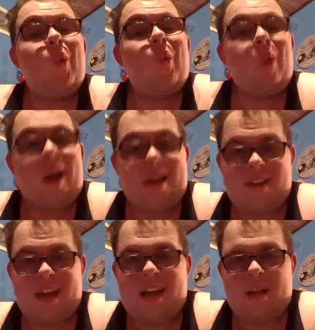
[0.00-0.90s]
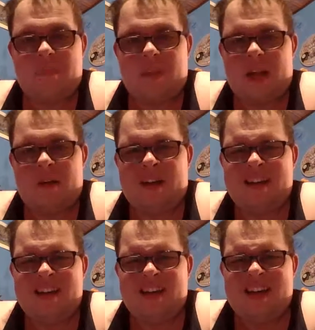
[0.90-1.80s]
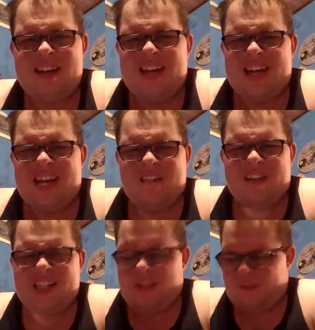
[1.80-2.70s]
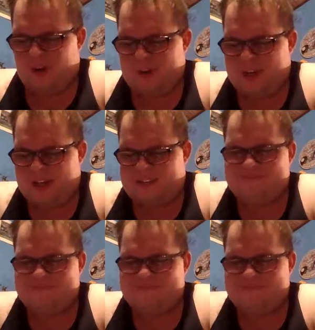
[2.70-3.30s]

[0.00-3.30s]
right to the end, but anyways. He defeats James Storm in a